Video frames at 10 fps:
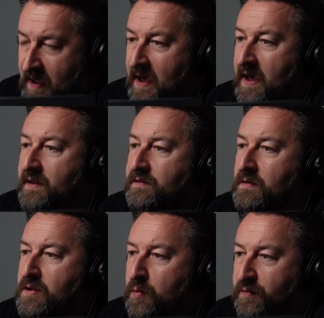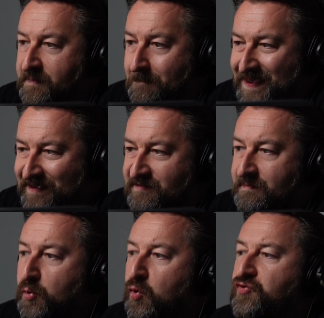And Uliott was a big
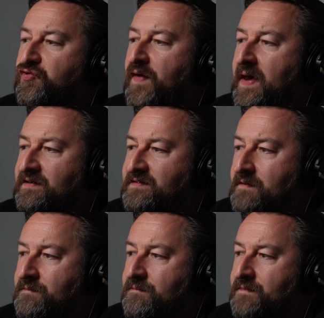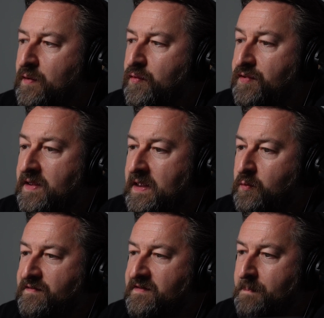supporter of Hegseth and felt that he
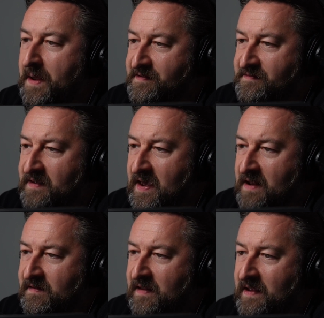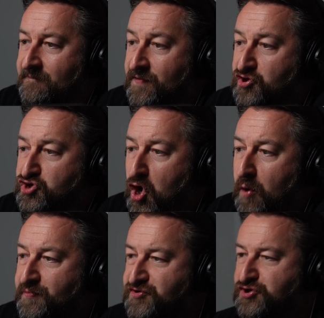was the best candidate for the
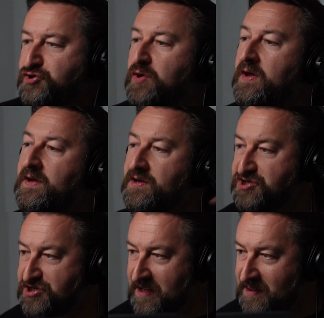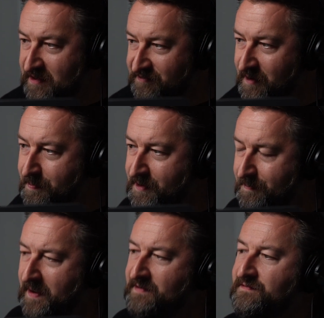job to shake things up at the
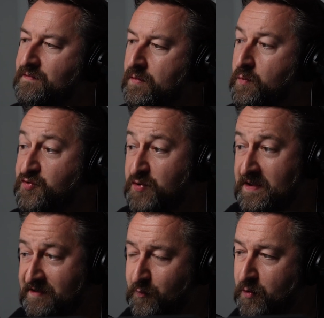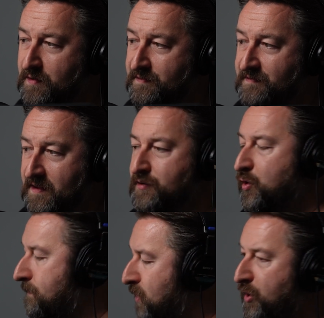Pentagon, which were his words and
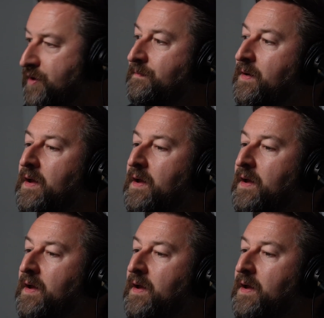not mine.